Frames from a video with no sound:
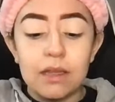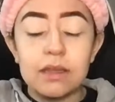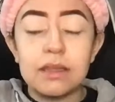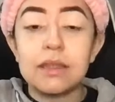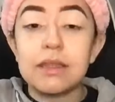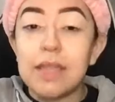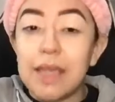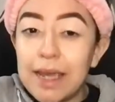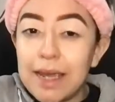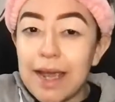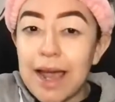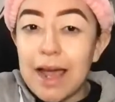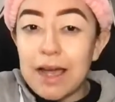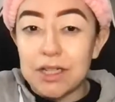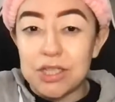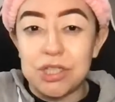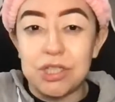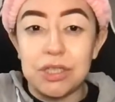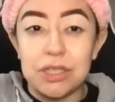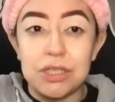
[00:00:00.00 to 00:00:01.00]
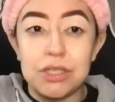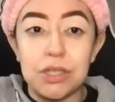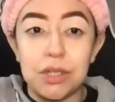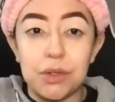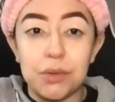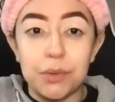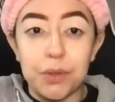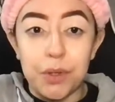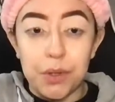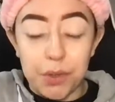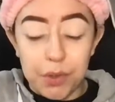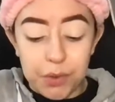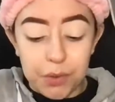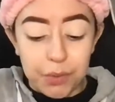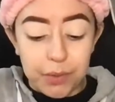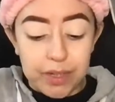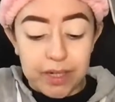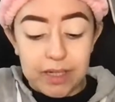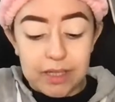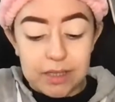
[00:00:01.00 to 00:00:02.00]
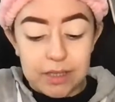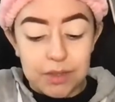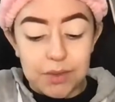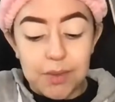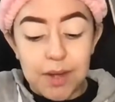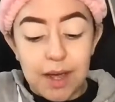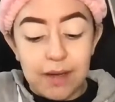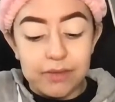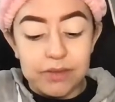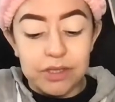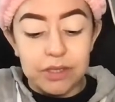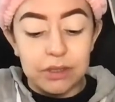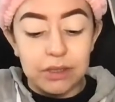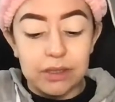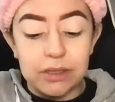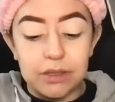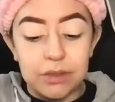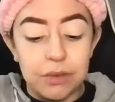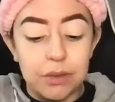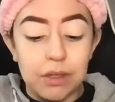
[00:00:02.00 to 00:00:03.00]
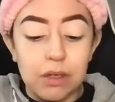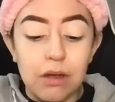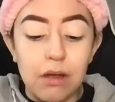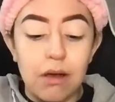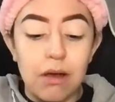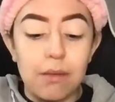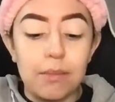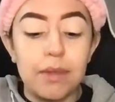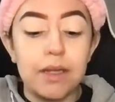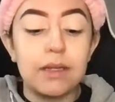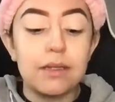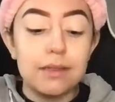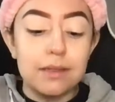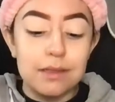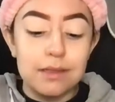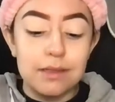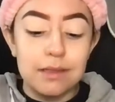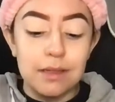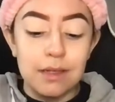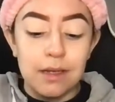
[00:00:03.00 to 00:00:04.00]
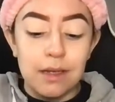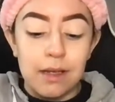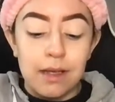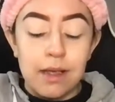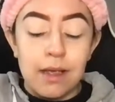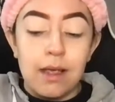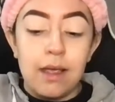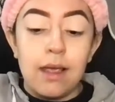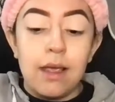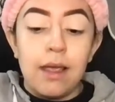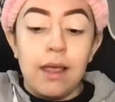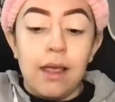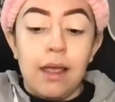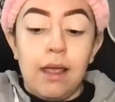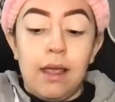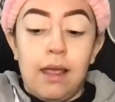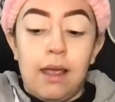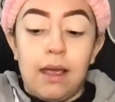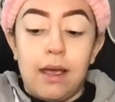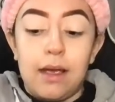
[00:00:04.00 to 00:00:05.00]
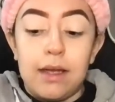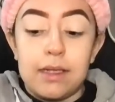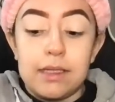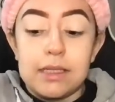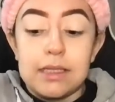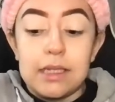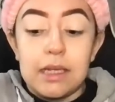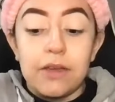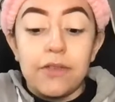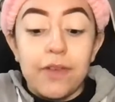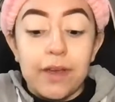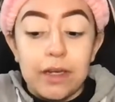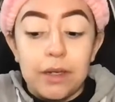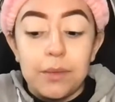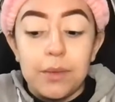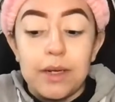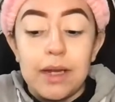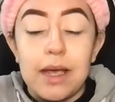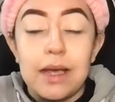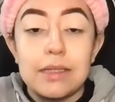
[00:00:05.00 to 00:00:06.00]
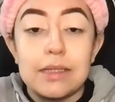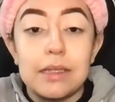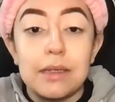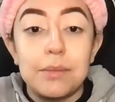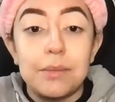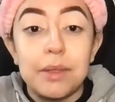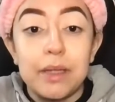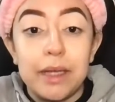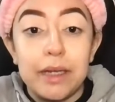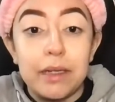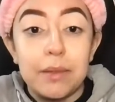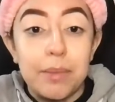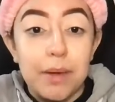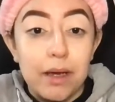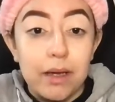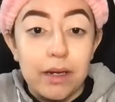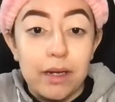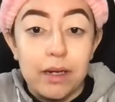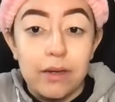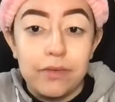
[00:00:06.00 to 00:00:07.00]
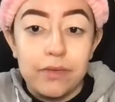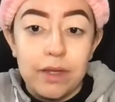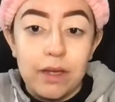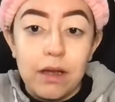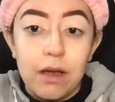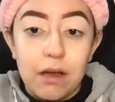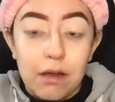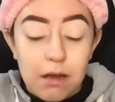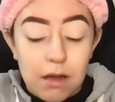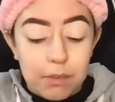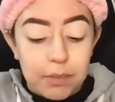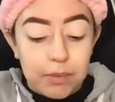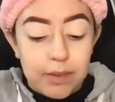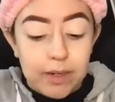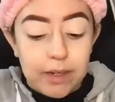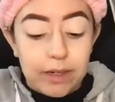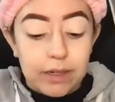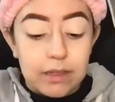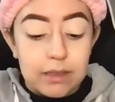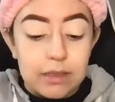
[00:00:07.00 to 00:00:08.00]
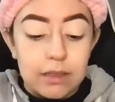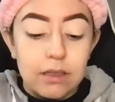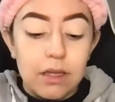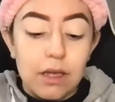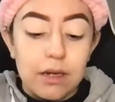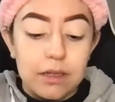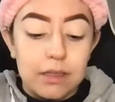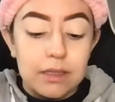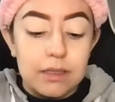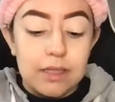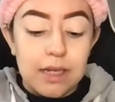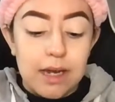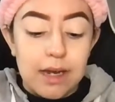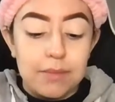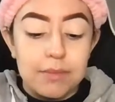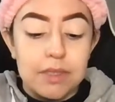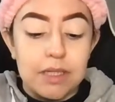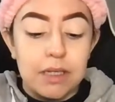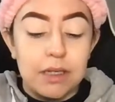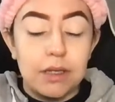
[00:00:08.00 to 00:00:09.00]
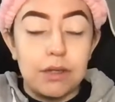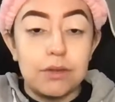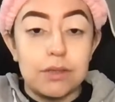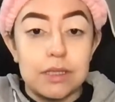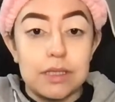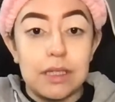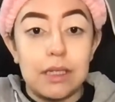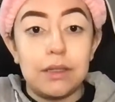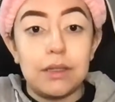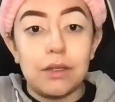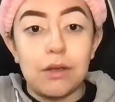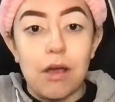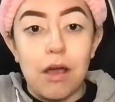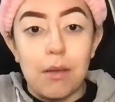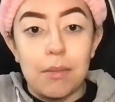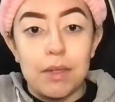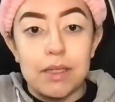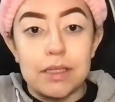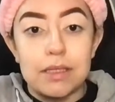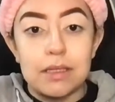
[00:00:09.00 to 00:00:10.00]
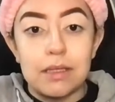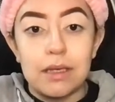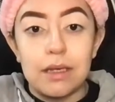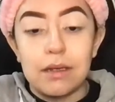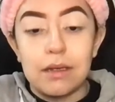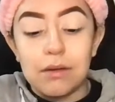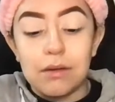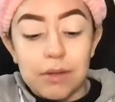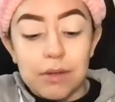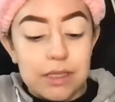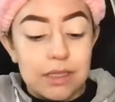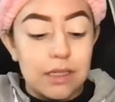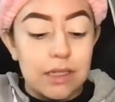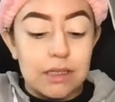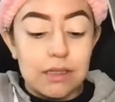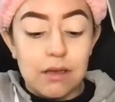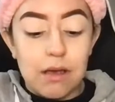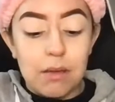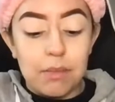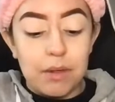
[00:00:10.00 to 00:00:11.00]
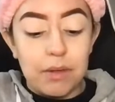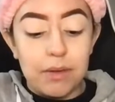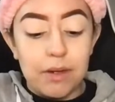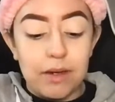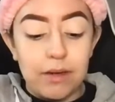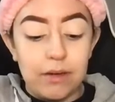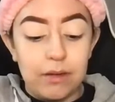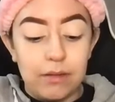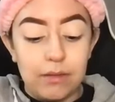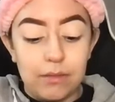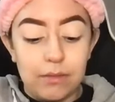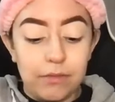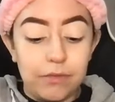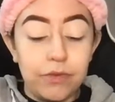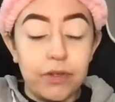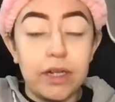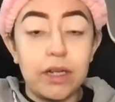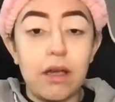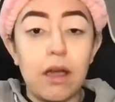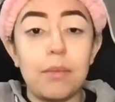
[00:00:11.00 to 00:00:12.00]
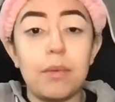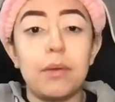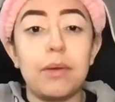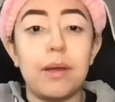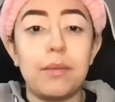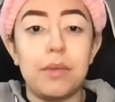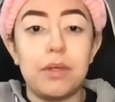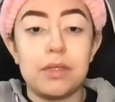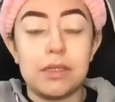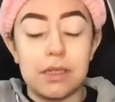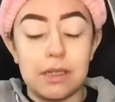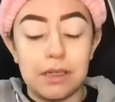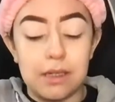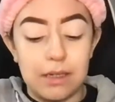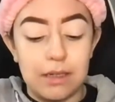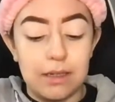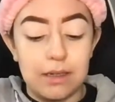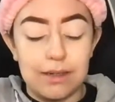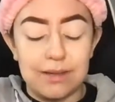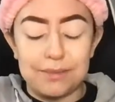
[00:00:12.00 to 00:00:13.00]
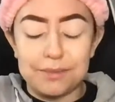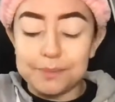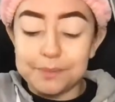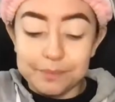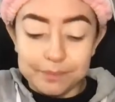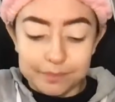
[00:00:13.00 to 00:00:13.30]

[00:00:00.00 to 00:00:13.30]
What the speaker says: they actually don't own it. So you have to look through the comments and see if anyone has complained about it, if they got copyrighted. Because a lot of the times, like you'll see in the comments, like, oh, it says copyright, free copyright music, and